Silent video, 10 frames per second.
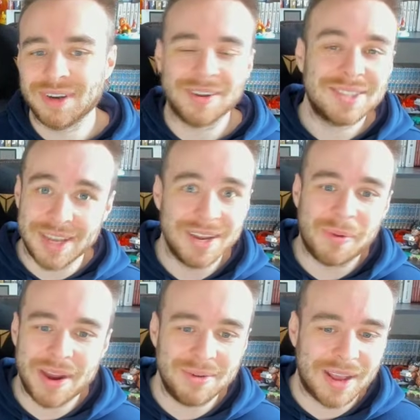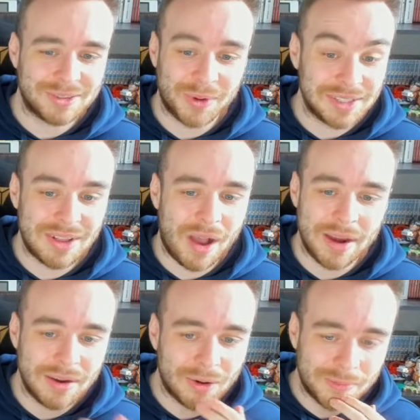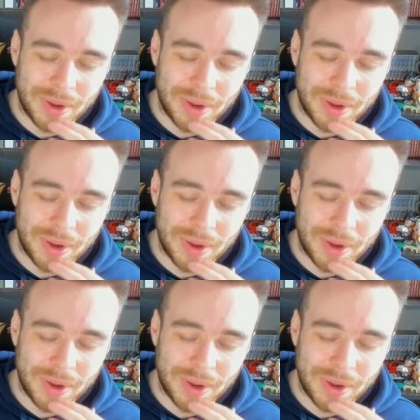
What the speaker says: You know, City away, Newcastle away is not ideal.